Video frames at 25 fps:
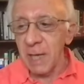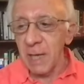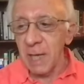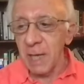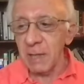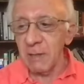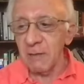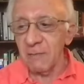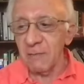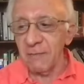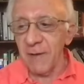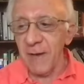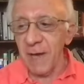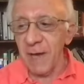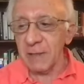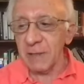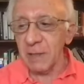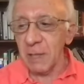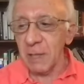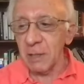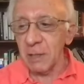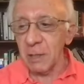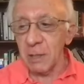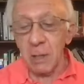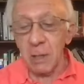and the fact
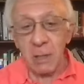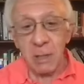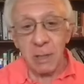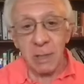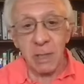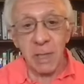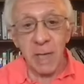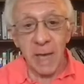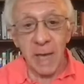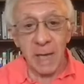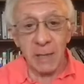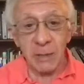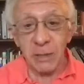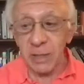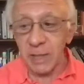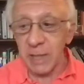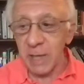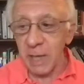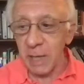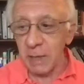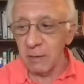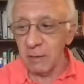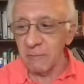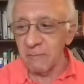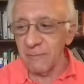that young,
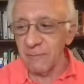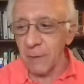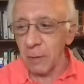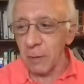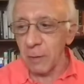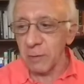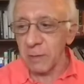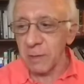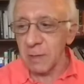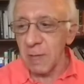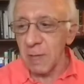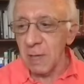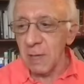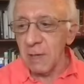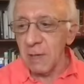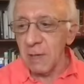educated folks